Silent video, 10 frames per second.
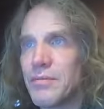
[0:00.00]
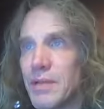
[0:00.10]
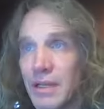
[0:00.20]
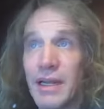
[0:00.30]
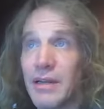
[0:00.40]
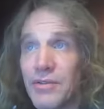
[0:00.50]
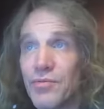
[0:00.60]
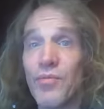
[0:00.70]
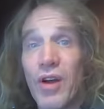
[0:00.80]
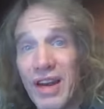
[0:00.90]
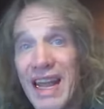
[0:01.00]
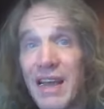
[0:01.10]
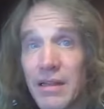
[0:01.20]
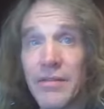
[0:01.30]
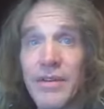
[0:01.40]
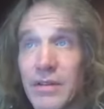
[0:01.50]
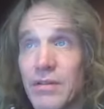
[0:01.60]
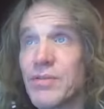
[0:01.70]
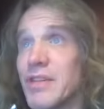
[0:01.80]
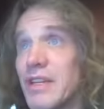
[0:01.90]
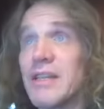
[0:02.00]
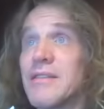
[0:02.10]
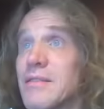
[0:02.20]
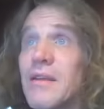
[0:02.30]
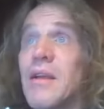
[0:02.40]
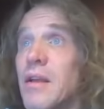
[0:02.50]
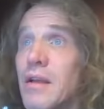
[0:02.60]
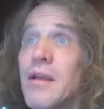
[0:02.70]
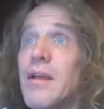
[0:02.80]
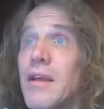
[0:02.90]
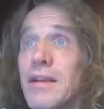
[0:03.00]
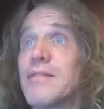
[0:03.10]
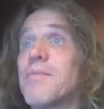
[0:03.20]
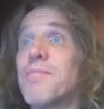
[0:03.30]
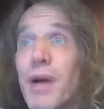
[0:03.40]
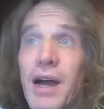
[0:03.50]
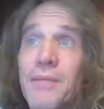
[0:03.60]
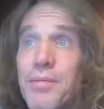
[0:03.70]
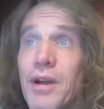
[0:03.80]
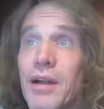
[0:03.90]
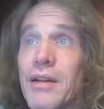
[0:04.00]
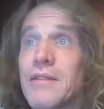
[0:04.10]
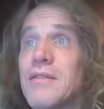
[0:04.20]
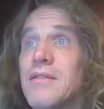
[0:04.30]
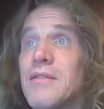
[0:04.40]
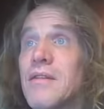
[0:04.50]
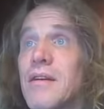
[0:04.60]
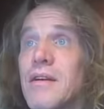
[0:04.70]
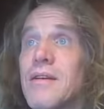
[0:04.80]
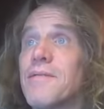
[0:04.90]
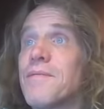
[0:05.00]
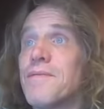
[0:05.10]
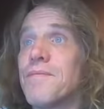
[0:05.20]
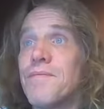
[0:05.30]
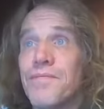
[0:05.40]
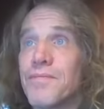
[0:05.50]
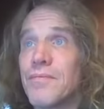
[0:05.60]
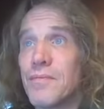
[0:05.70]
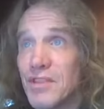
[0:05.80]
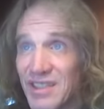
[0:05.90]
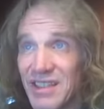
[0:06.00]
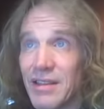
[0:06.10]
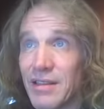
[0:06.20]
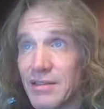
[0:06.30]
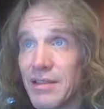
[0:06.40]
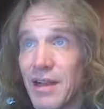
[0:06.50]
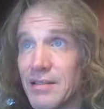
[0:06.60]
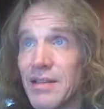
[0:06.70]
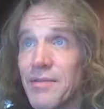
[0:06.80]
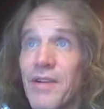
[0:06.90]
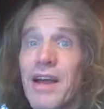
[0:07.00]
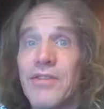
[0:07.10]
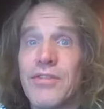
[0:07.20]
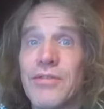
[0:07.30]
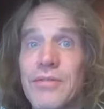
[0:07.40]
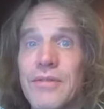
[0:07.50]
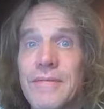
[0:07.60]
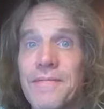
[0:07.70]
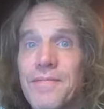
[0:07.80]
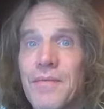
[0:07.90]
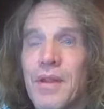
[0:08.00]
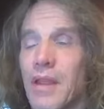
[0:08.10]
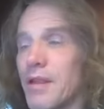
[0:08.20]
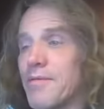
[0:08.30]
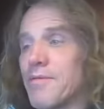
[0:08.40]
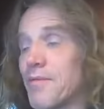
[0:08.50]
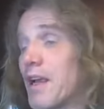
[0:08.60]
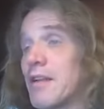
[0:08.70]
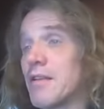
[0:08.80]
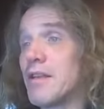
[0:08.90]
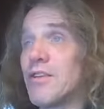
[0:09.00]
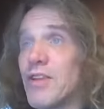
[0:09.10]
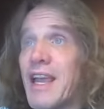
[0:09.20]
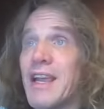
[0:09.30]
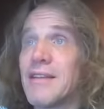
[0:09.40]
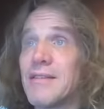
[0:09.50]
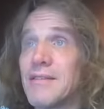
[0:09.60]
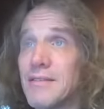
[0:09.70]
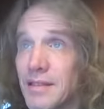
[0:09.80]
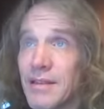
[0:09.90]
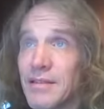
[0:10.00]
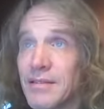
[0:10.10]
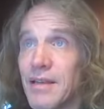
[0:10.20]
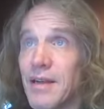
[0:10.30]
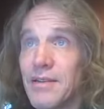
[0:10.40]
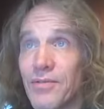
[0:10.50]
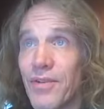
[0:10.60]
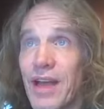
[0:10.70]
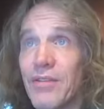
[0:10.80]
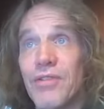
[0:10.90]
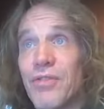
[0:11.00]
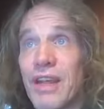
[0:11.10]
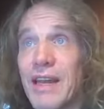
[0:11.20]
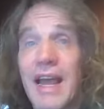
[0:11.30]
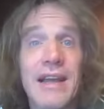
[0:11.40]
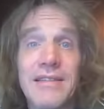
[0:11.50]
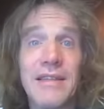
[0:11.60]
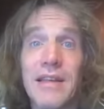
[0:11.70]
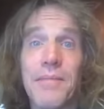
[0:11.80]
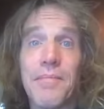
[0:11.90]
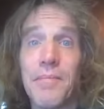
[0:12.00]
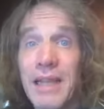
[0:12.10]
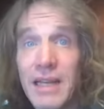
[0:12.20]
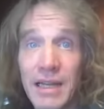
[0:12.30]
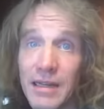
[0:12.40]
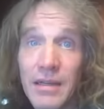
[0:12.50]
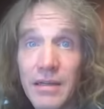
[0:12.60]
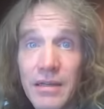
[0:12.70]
But again, it's one hell of an illusion. It is, it's a byproduct of synthesizing value. And frankly, you can't synthesize value that has any meaning